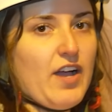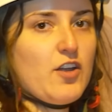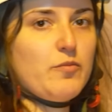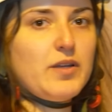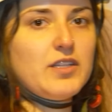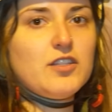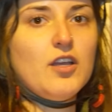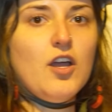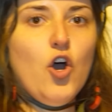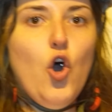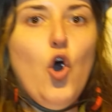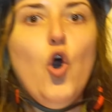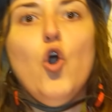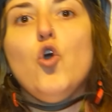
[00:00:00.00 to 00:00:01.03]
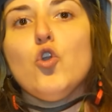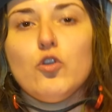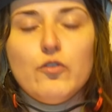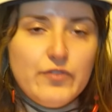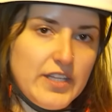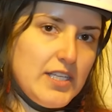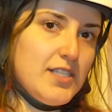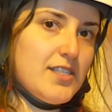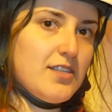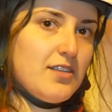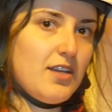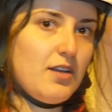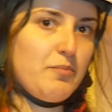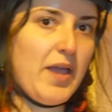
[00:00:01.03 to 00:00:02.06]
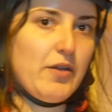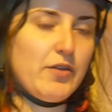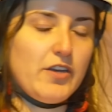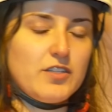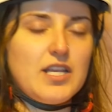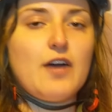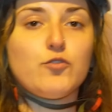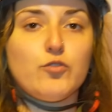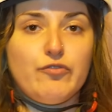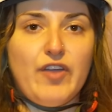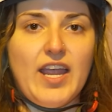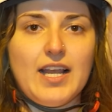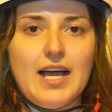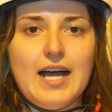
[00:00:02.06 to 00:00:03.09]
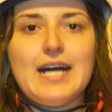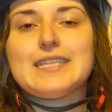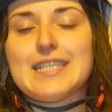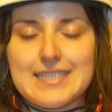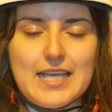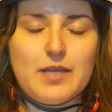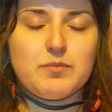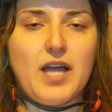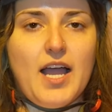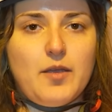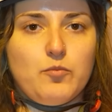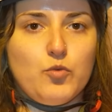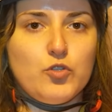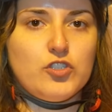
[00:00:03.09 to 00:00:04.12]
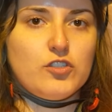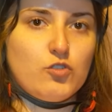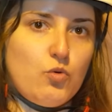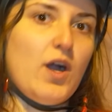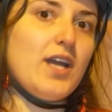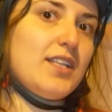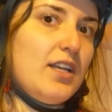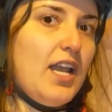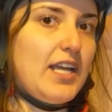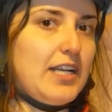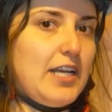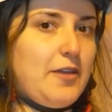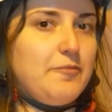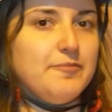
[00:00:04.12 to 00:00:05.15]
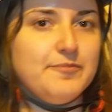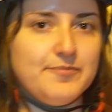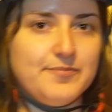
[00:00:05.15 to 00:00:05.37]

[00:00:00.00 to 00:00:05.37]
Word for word: environment, all of these barriers have to fail at the same time, which is quite unlikely.